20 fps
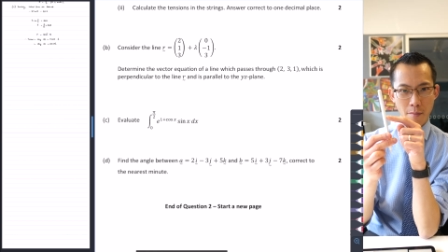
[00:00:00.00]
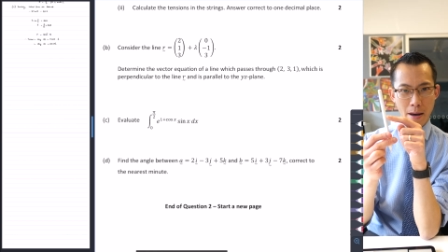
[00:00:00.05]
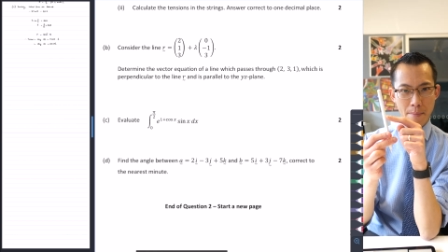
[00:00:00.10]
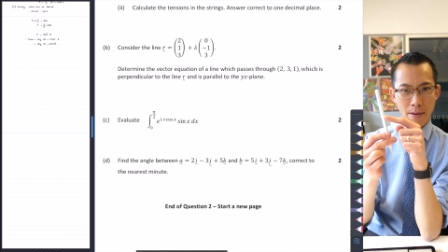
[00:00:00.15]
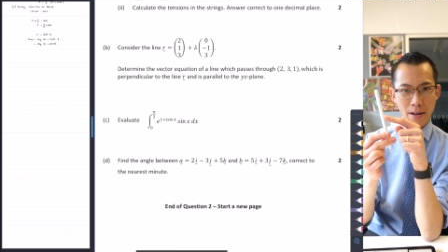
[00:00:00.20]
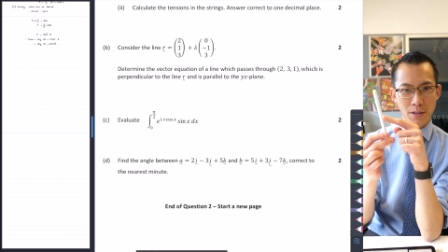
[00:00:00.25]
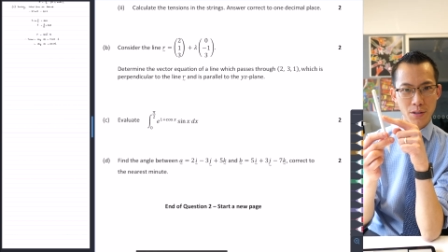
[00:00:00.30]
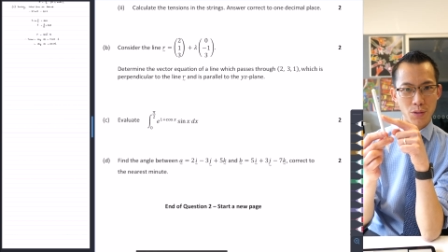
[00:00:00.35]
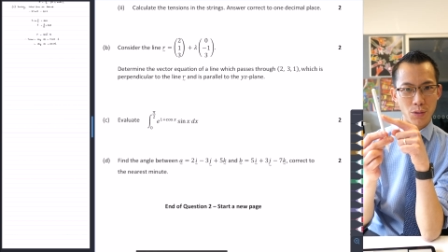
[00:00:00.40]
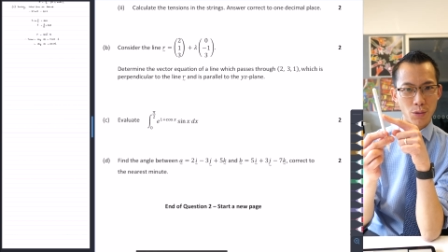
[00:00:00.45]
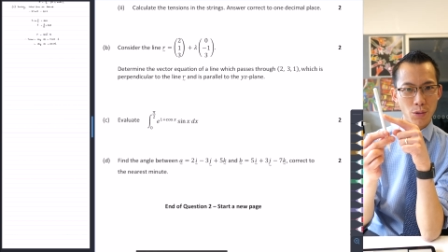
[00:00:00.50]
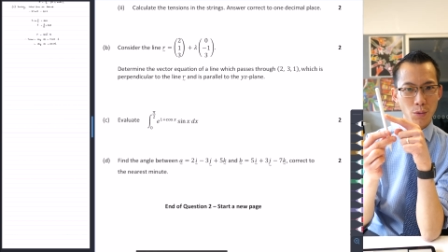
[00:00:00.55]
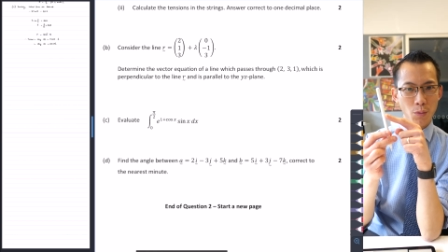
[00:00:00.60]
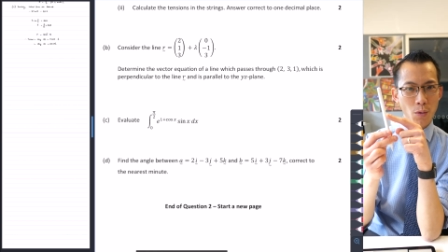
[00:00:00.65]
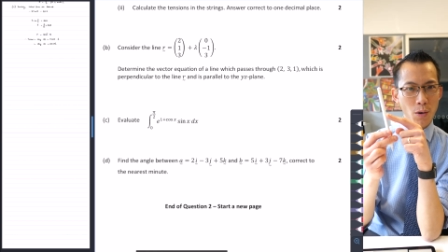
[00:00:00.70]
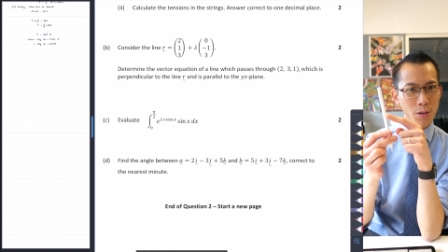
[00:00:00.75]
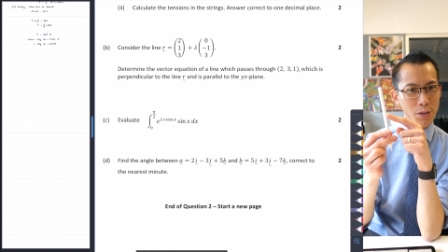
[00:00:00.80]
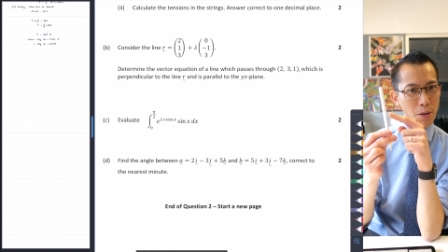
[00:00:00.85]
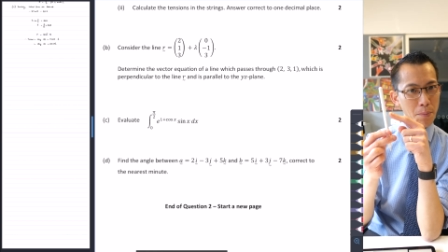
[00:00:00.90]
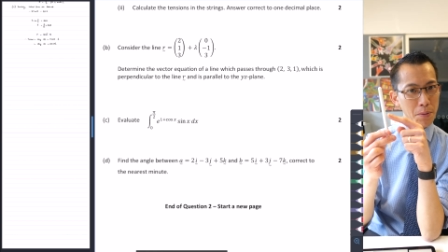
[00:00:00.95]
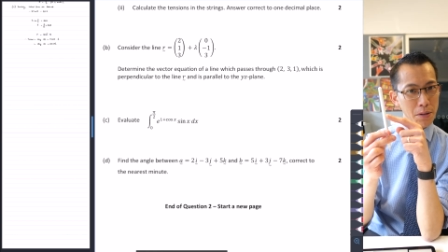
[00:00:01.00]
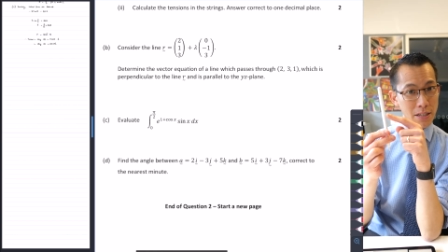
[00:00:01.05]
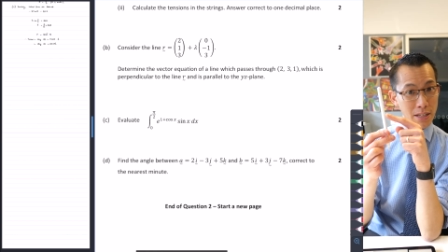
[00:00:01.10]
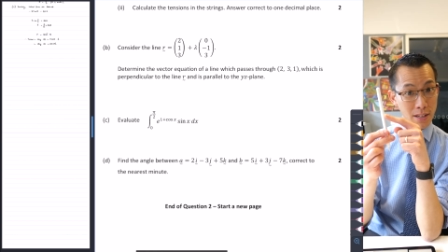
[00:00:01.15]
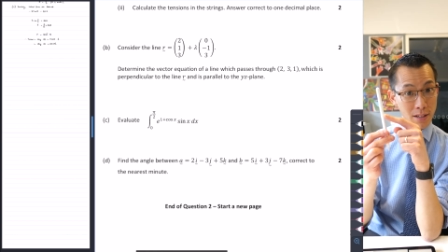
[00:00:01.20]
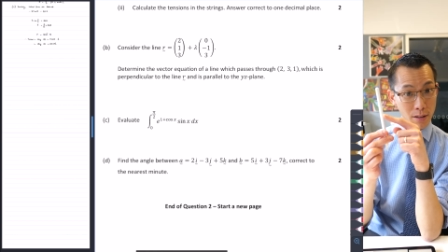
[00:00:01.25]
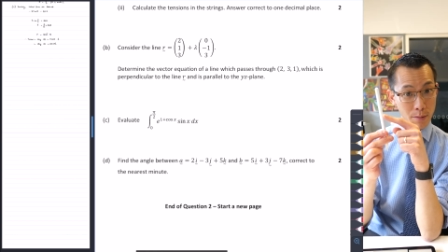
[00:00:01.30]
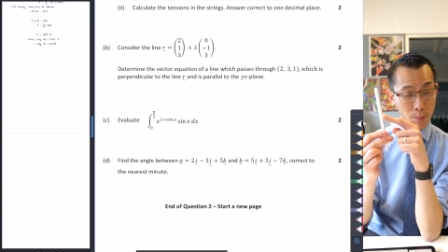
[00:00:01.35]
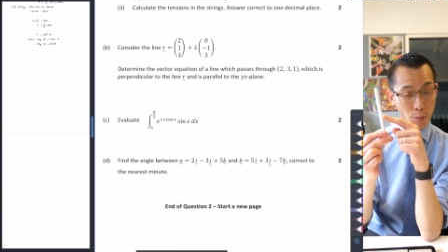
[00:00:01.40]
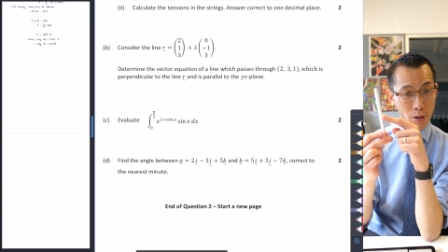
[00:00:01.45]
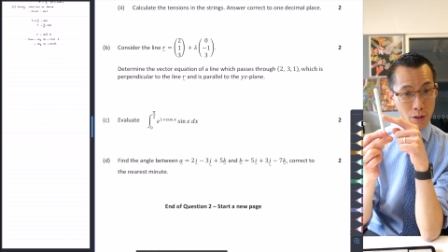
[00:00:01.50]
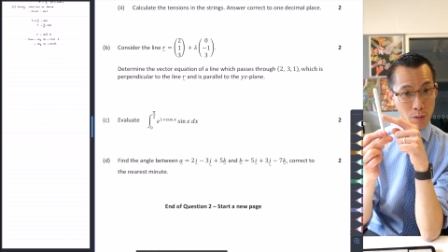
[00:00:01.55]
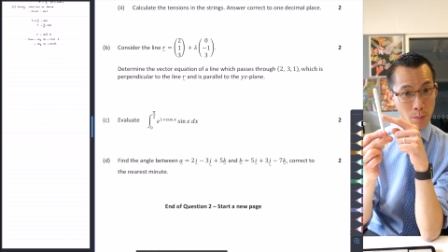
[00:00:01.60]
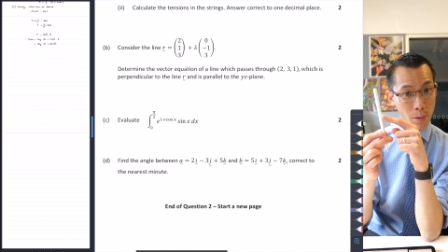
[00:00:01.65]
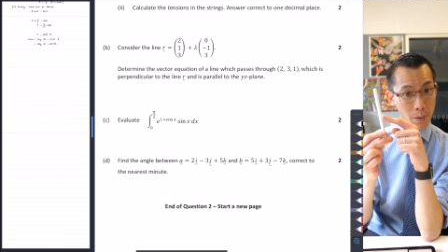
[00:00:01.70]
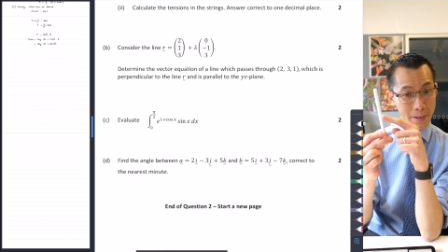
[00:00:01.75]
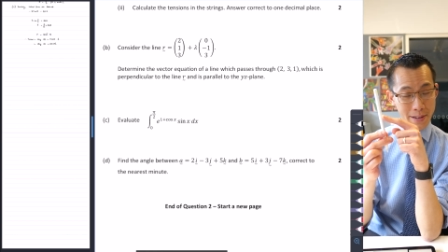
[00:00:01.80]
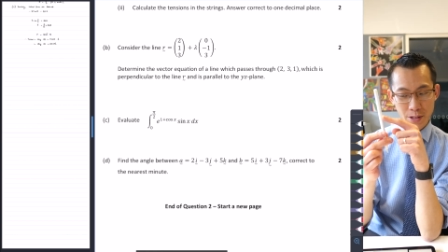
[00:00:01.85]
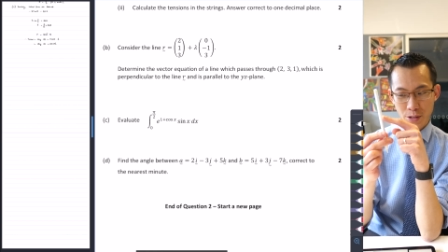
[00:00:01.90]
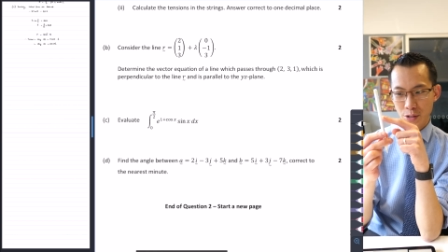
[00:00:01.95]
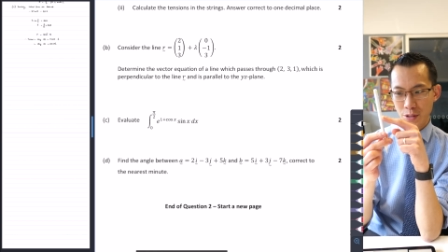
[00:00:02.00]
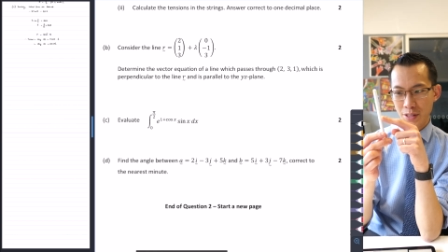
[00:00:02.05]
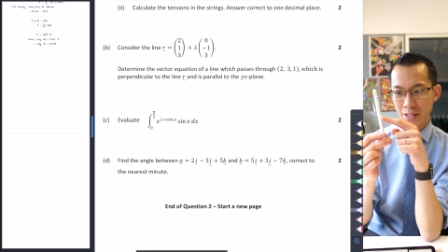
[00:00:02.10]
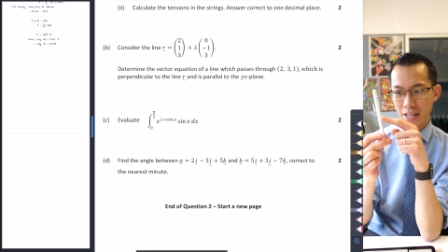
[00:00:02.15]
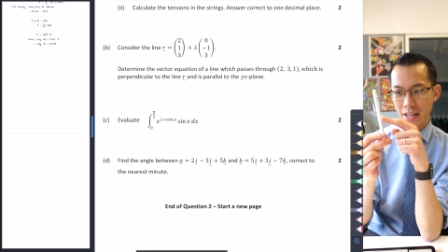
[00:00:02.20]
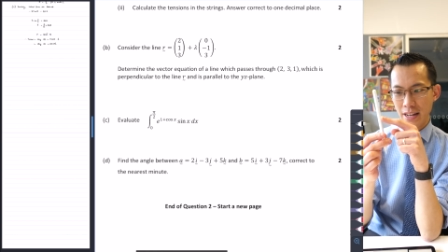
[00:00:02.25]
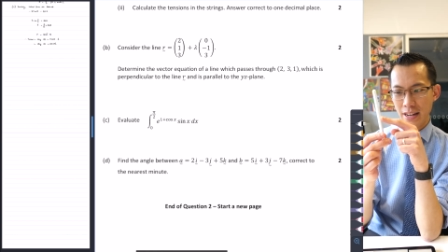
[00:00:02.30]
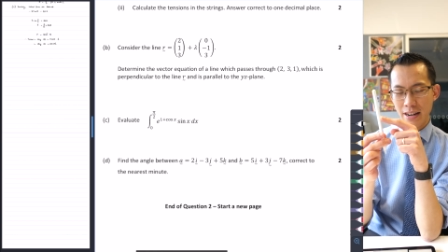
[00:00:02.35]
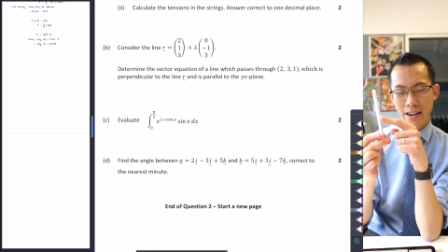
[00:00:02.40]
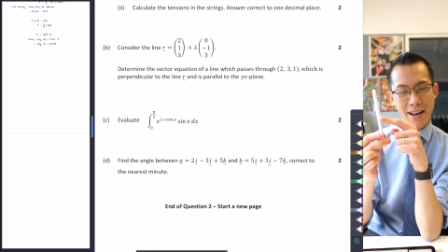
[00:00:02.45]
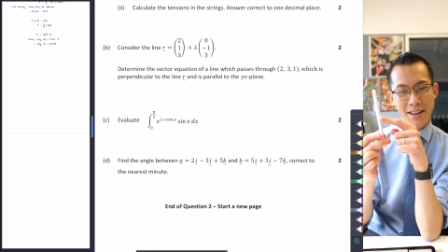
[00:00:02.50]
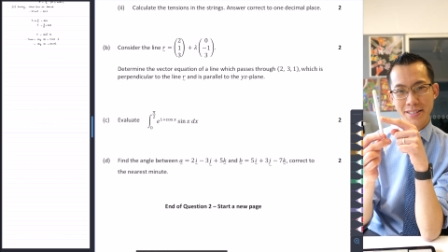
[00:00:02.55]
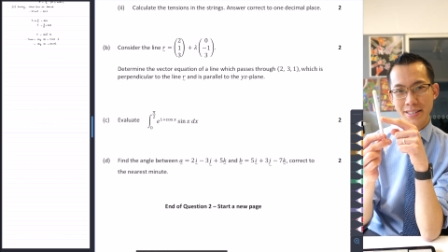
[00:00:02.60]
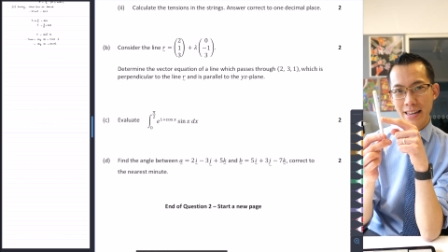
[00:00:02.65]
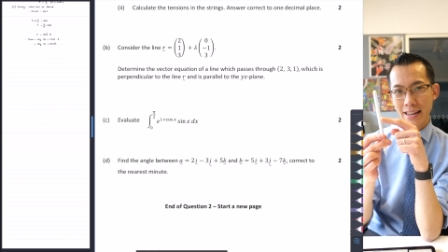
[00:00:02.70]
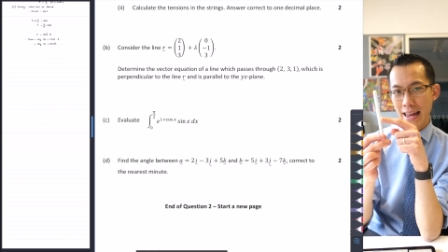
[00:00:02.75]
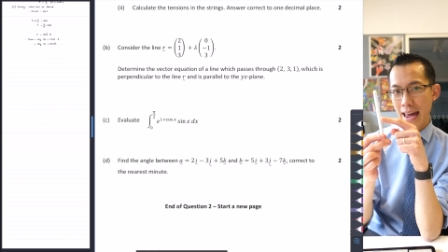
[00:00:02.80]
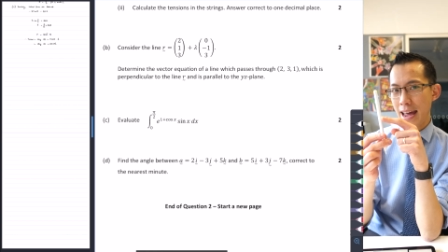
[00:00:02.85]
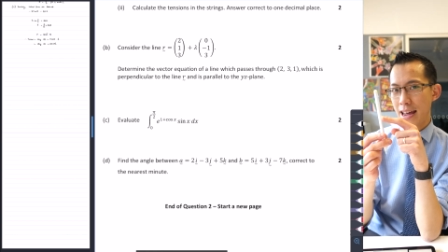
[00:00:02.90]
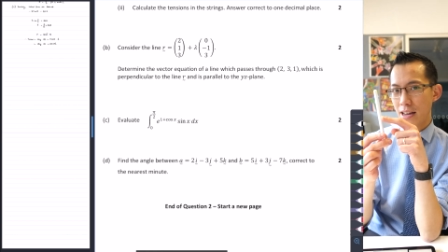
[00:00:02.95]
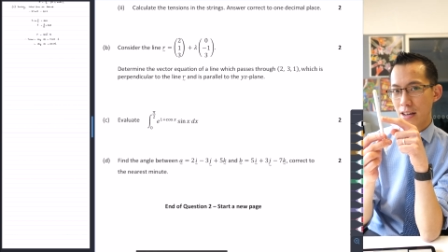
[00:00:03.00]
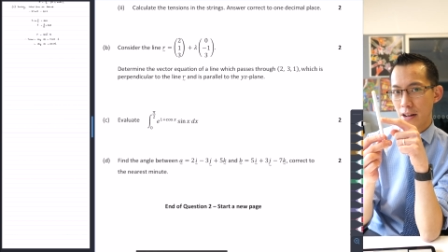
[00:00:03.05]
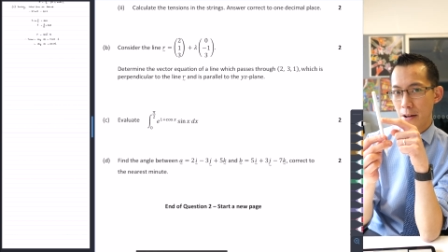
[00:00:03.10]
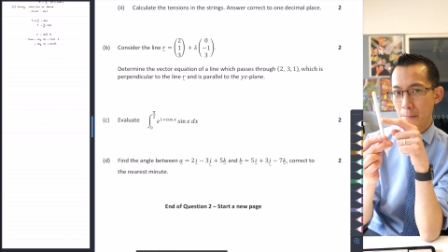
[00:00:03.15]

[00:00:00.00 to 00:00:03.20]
my pencil was the particular point that we were interested in, and I said, hey,